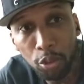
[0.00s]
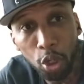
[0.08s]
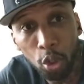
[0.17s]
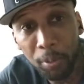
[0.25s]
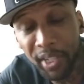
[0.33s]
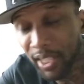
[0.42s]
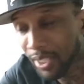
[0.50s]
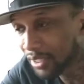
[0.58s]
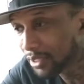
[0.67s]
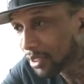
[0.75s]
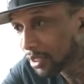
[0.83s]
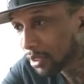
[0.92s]
You know who it
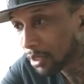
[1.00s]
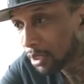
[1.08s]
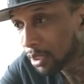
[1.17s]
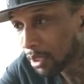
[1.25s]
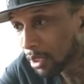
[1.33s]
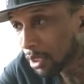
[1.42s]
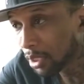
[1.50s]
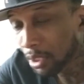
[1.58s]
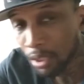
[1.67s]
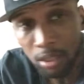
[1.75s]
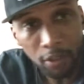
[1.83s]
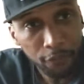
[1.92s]
is.
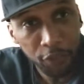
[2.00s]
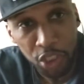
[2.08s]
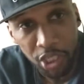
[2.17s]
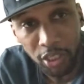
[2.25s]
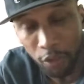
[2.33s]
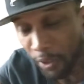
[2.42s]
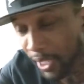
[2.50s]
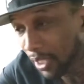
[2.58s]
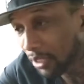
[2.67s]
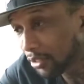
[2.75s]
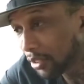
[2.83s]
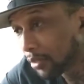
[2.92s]
Virginia
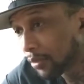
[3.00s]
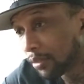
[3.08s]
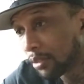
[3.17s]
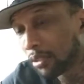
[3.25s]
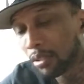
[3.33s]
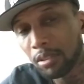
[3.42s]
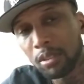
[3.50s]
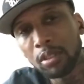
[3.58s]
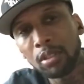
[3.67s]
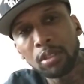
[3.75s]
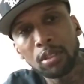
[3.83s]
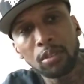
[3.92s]
Raves.
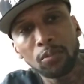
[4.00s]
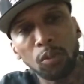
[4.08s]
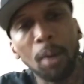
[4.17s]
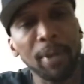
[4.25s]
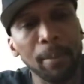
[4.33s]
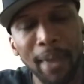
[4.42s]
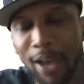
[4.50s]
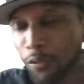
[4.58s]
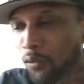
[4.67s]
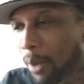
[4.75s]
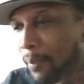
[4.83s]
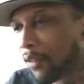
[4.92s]
One man
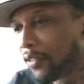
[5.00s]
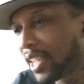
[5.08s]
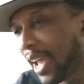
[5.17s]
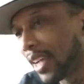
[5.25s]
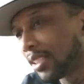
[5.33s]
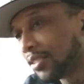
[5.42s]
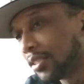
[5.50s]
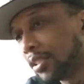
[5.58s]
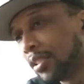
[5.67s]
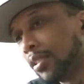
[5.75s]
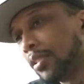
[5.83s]
back when one man reacts.